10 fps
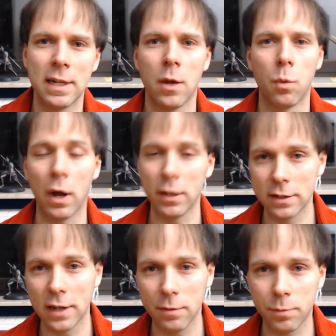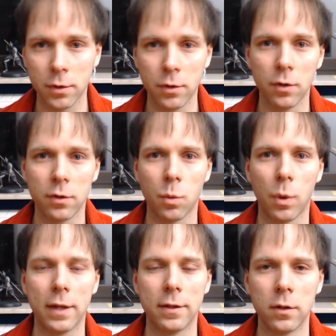While it does produce
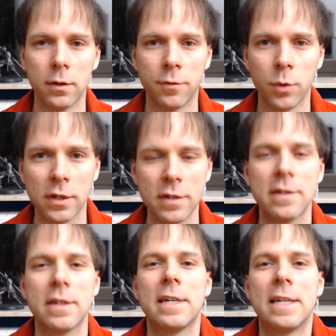quite good footage,